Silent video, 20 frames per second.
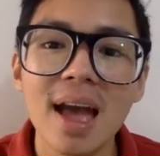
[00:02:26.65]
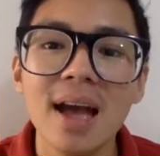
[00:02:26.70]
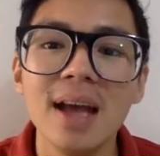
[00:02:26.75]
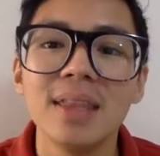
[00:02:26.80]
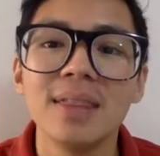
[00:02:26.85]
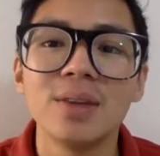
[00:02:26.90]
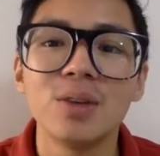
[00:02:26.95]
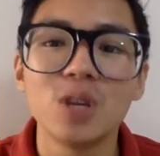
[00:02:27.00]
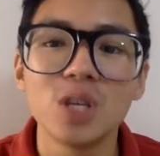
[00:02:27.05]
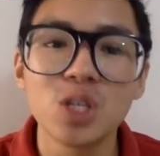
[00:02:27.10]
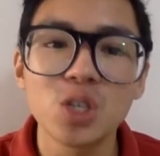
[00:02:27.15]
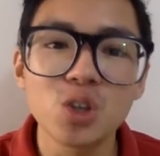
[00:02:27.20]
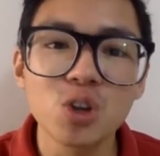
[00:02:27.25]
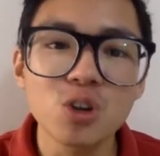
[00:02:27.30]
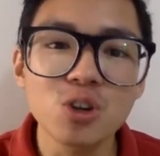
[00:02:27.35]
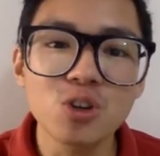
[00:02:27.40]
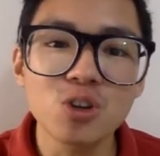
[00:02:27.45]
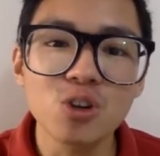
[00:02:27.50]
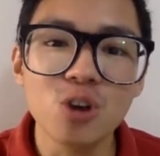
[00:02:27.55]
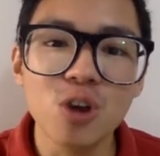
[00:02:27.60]
The
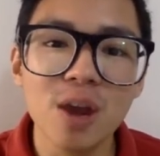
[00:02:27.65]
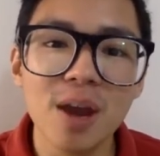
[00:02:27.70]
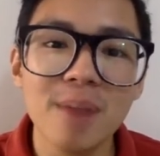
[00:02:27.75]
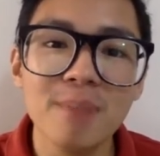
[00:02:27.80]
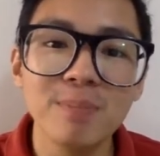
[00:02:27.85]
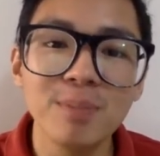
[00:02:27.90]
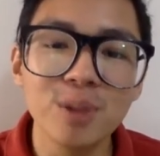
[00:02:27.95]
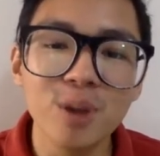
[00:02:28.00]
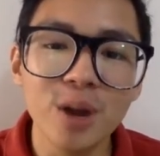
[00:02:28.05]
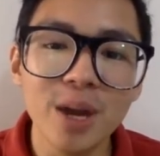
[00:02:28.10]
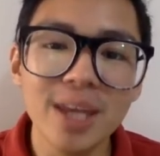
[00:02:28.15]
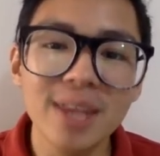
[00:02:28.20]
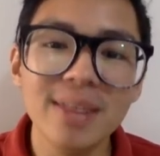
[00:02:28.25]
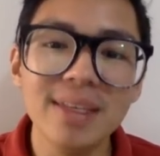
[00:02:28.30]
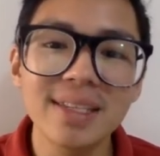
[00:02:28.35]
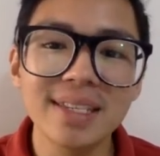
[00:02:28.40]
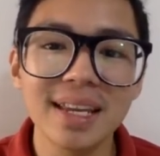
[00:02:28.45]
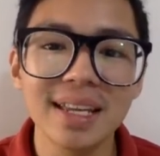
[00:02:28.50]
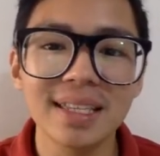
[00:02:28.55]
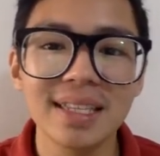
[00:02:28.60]
researcher employing
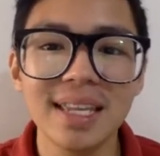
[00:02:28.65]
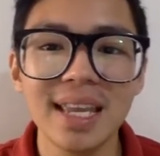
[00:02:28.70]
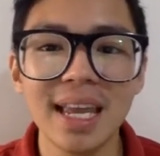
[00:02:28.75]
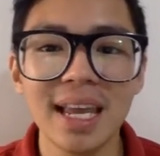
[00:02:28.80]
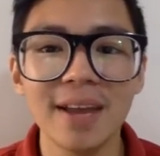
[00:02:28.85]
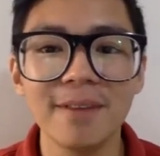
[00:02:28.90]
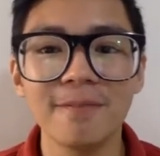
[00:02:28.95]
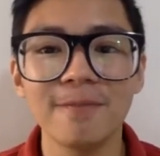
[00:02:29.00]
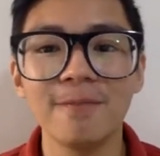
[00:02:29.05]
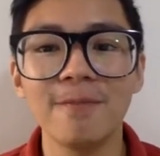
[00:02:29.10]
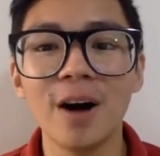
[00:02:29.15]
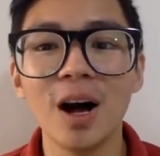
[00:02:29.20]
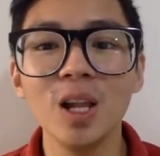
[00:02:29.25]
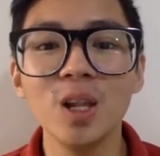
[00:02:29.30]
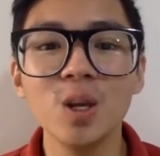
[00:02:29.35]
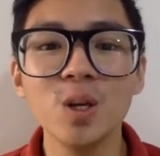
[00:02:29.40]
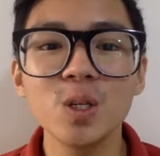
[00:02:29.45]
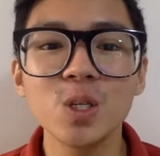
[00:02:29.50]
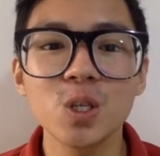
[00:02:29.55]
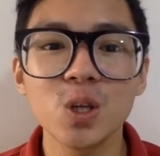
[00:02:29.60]
this technique
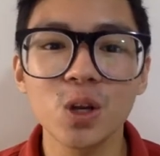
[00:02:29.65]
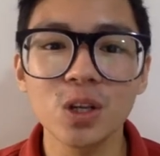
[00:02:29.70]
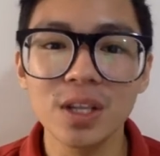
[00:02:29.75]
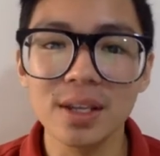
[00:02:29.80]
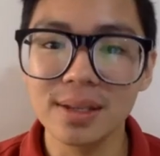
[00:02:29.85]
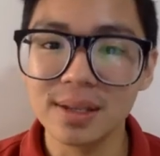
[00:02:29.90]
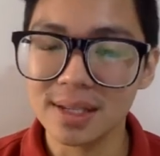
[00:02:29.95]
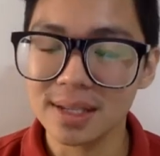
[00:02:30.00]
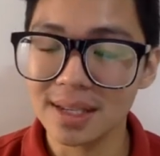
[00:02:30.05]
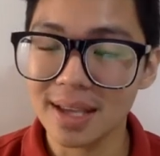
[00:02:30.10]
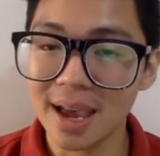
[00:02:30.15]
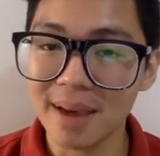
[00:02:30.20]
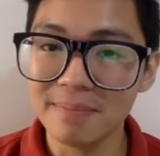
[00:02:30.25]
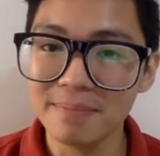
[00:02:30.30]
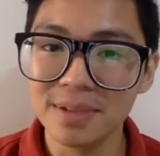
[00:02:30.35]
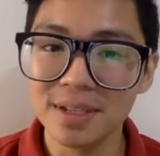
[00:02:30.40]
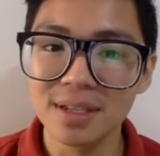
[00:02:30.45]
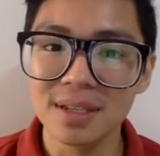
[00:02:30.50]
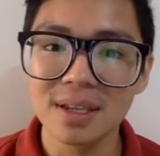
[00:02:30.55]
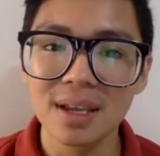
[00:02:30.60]
follows certain
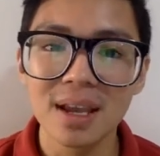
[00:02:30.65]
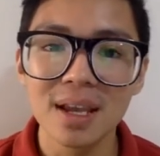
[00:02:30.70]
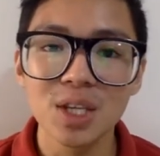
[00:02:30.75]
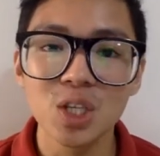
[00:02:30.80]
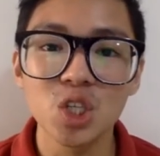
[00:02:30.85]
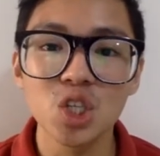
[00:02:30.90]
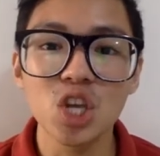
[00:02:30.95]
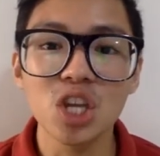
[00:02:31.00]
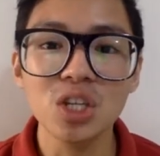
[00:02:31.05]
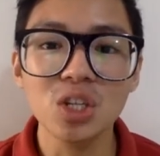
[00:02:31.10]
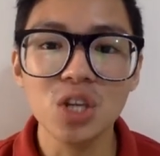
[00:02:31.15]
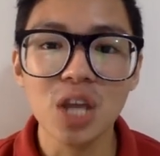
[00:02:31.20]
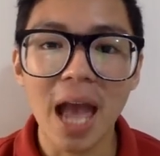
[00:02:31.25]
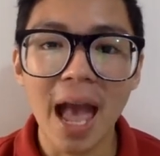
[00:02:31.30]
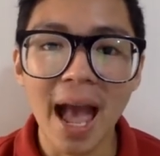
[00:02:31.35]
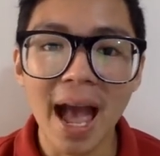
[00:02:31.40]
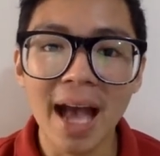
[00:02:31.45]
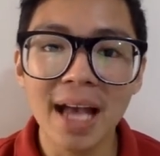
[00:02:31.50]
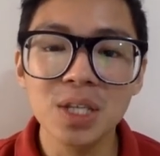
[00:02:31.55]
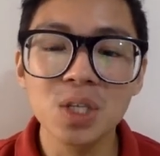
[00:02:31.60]
steps,
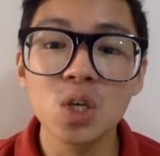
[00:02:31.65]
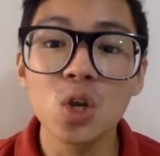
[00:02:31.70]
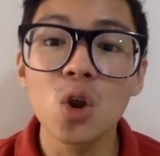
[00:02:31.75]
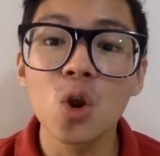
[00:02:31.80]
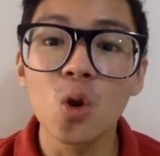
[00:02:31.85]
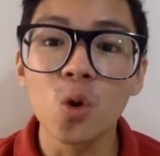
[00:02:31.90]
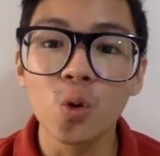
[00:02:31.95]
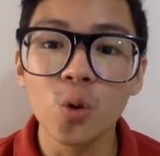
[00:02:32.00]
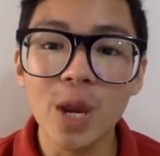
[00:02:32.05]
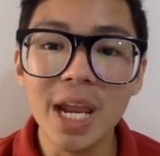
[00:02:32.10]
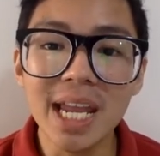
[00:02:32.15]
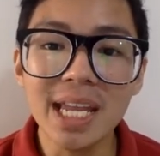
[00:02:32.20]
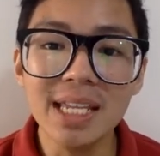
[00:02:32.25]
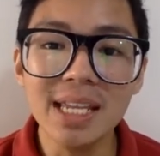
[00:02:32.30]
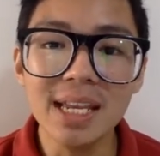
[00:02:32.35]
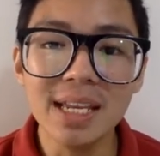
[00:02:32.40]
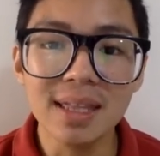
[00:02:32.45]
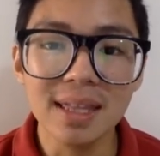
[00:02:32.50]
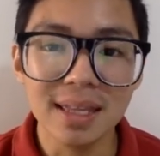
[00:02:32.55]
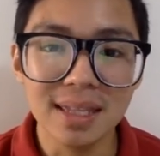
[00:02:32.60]
such as
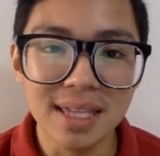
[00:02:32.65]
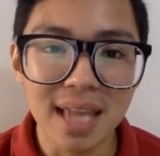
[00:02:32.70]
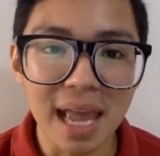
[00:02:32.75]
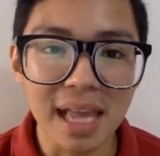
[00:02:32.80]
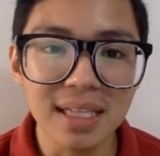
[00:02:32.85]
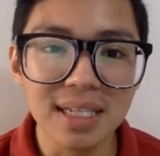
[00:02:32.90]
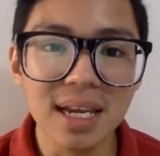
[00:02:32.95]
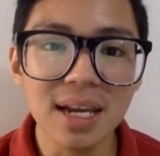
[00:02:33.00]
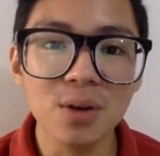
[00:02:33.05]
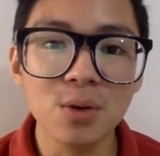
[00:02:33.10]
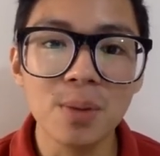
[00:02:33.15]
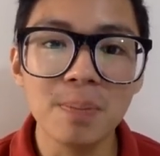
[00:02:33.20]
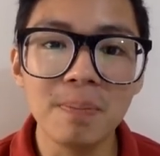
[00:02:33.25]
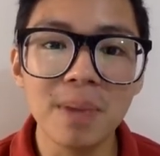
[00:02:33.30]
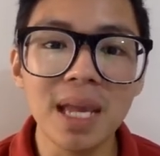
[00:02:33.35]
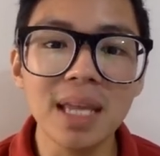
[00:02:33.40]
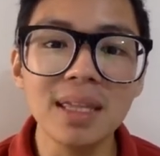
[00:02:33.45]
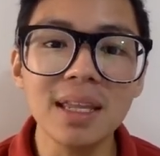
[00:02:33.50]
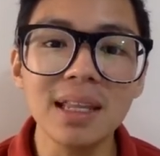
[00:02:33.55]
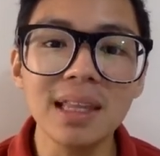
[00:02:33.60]
reading the data
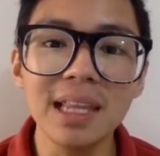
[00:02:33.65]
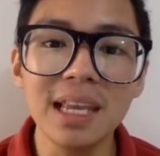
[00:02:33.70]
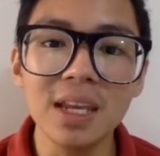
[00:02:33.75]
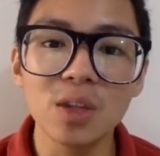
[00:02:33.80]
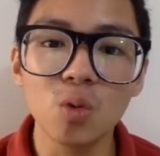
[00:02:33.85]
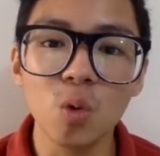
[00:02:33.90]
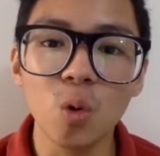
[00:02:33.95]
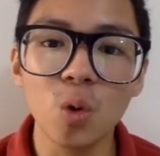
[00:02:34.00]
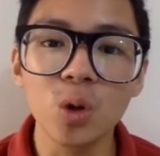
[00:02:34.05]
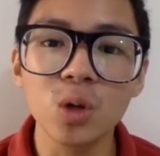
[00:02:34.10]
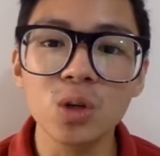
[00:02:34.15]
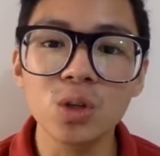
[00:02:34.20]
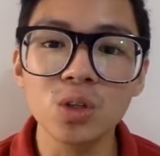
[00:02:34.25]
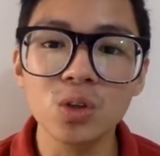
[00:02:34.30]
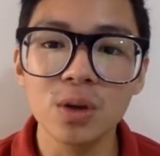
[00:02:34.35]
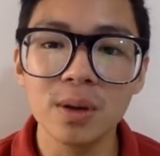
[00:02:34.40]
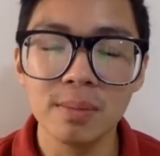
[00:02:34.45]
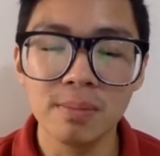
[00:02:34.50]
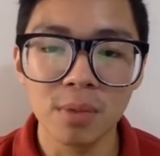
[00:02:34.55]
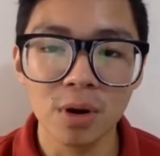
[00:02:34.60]
repeatedly in order
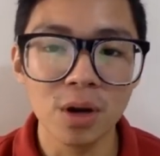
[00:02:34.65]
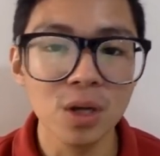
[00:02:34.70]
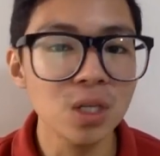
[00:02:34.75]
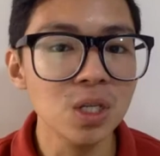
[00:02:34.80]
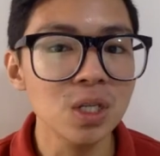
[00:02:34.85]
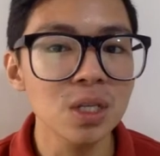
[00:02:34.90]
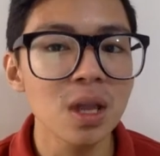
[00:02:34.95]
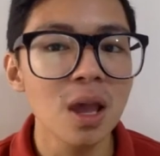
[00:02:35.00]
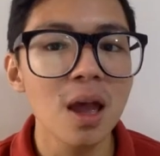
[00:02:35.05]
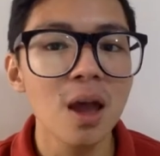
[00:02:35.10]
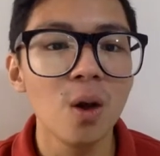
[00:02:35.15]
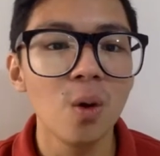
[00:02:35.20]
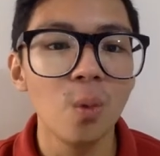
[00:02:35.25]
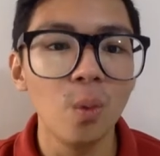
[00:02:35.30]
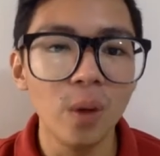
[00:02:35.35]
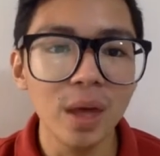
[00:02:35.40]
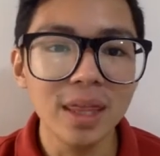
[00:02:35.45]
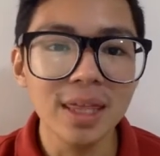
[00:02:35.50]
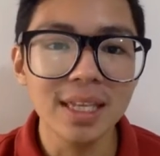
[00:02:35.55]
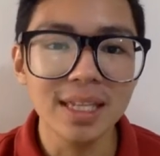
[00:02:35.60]
to immerse
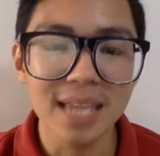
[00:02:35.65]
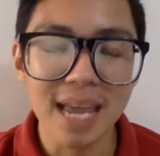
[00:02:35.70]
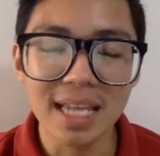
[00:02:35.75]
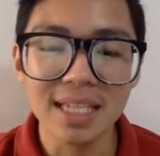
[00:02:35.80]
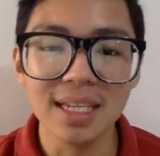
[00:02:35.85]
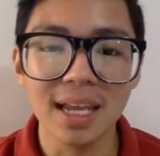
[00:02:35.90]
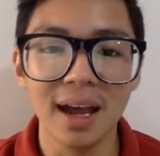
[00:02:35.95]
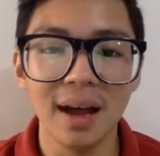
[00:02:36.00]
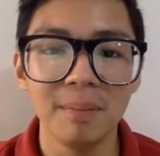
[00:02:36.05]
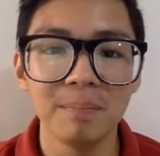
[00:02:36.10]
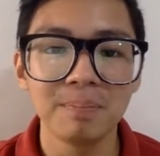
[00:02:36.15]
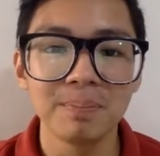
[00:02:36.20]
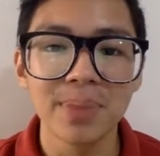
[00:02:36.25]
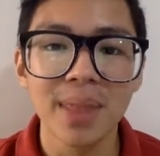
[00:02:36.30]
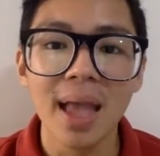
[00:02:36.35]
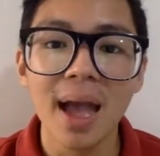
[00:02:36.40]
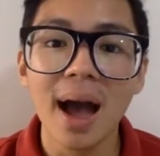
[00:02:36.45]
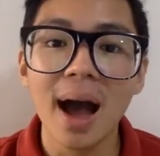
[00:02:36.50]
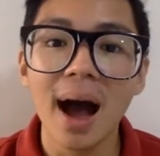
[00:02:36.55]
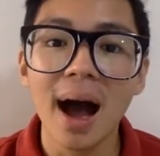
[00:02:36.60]
with the data,
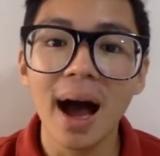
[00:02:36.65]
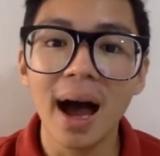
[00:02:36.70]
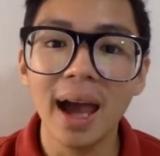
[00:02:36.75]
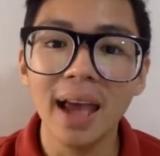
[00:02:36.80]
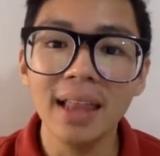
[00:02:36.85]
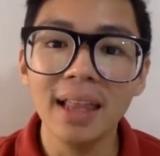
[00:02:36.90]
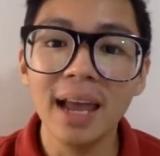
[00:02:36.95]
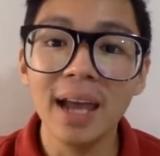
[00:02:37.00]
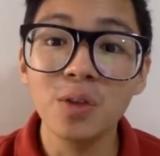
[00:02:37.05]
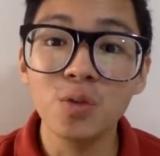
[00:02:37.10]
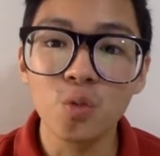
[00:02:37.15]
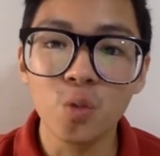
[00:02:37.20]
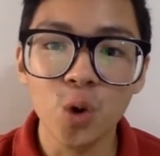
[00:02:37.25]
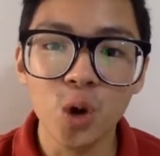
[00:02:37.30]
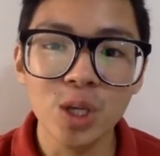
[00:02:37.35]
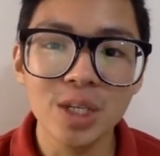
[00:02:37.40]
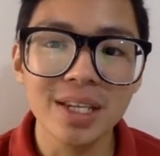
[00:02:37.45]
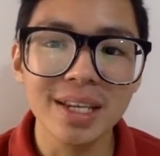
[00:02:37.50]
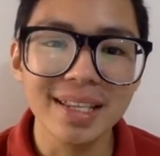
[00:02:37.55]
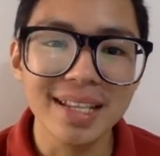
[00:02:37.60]
highlight
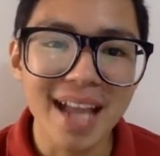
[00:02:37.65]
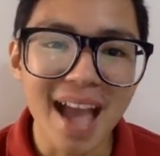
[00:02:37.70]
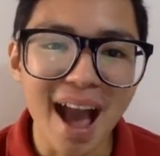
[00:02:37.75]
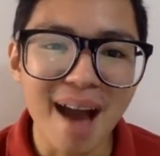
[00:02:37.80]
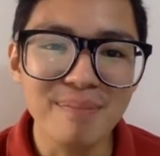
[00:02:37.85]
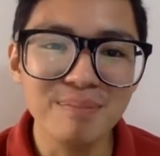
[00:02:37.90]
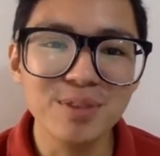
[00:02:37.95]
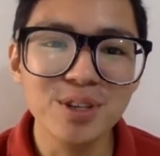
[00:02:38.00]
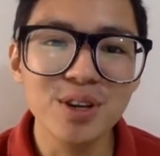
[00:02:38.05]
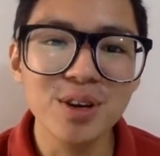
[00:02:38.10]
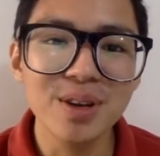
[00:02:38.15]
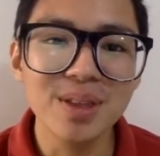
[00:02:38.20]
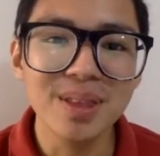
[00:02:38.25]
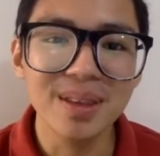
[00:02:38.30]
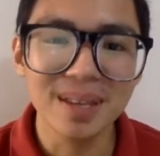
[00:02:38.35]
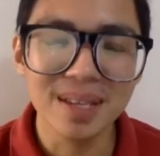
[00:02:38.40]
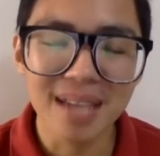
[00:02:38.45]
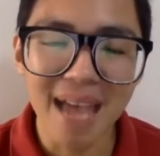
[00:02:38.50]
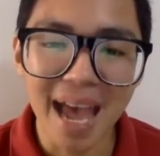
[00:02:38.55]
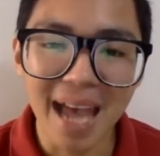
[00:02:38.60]
words that capture
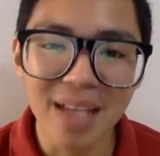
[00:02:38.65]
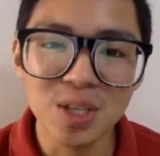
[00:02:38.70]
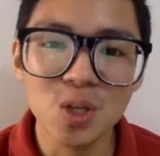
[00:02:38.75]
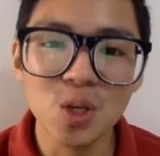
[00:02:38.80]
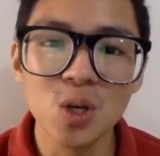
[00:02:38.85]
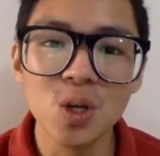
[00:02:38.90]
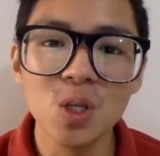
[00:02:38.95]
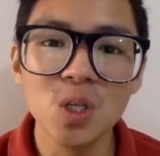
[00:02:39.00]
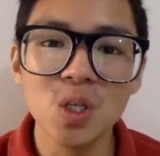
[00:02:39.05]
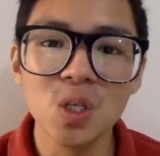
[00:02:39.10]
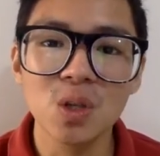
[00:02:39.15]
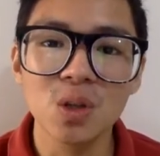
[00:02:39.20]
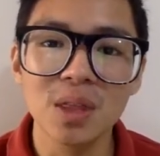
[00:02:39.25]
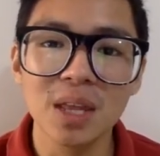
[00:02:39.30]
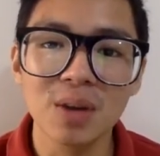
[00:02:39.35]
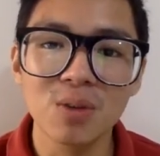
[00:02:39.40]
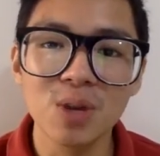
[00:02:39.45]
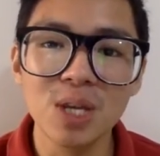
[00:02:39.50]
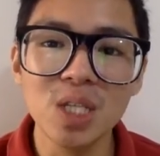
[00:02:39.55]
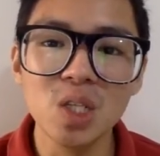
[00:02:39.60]
the answers to
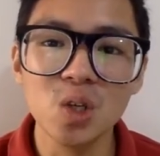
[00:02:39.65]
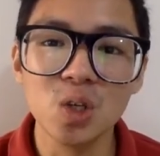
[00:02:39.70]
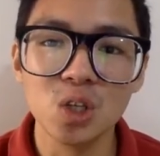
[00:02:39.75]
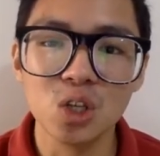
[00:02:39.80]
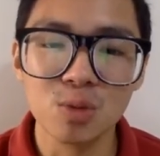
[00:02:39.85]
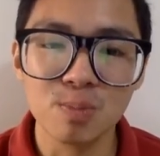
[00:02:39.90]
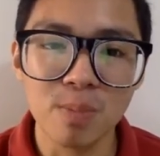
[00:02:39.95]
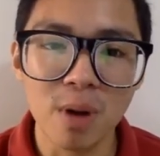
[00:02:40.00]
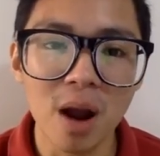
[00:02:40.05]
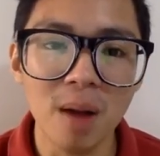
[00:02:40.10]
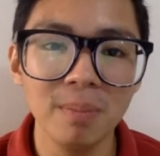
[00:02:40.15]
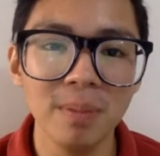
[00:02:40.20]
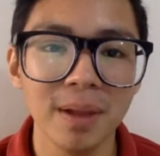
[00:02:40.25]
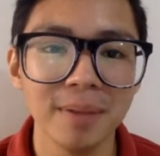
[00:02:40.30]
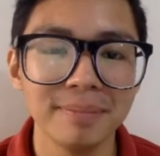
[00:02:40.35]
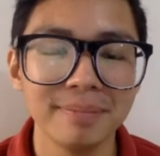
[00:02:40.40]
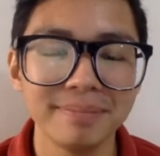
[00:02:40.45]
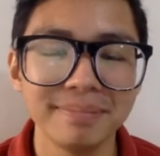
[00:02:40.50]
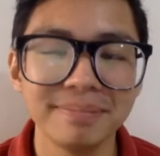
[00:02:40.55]
the research problem,